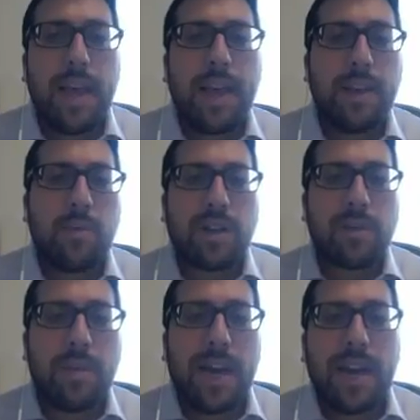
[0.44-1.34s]
And
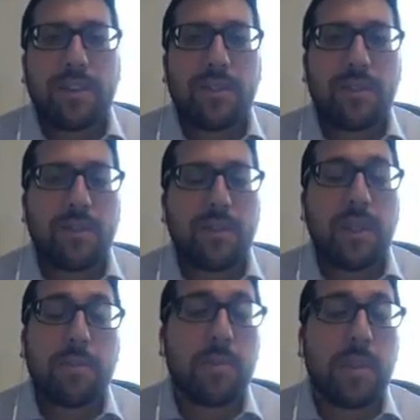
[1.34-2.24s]
welcome back to
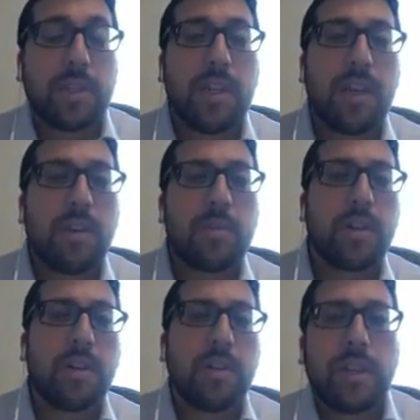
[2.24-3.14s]
Flipped Mishnah. We
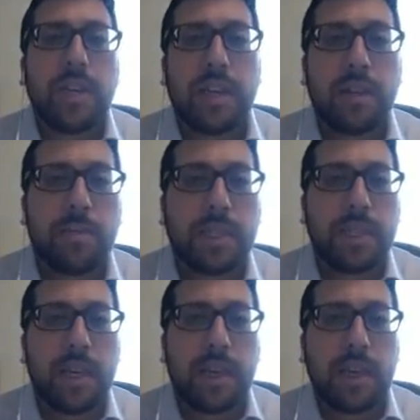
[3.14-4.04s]
are looking at
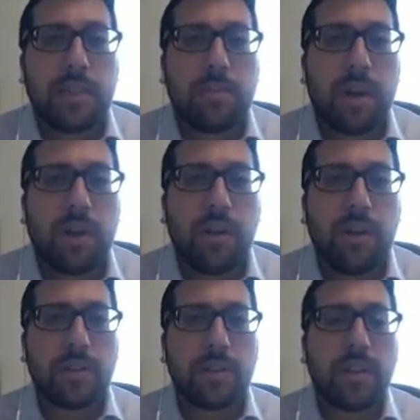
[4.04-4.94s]
Masechet
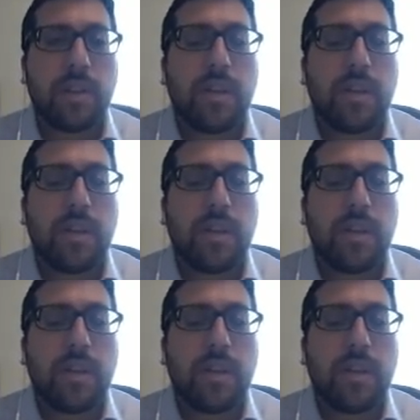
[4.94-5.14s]
Brachot,